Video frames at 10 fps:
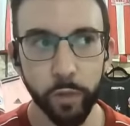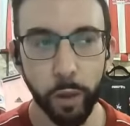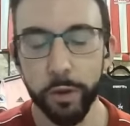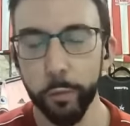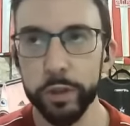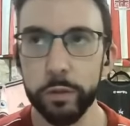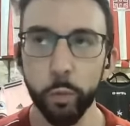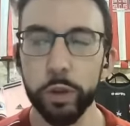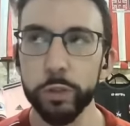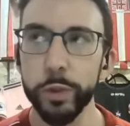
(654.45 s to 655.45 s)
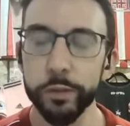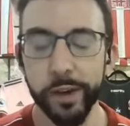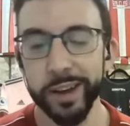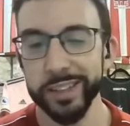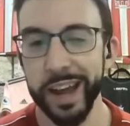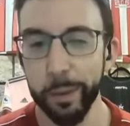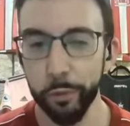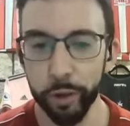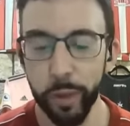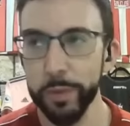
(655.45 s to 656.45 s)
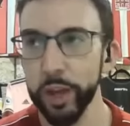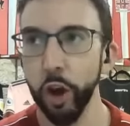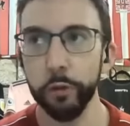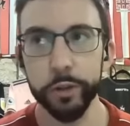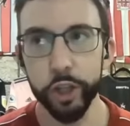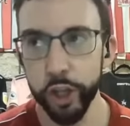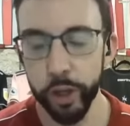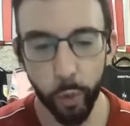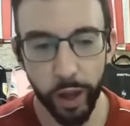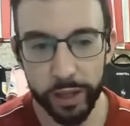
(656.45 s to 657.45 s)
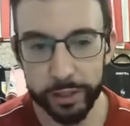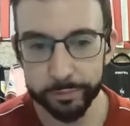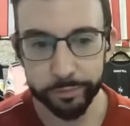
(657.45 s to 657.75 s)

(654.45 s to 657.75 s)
I mean, what do we define as a hammering? Maybe Coventry away.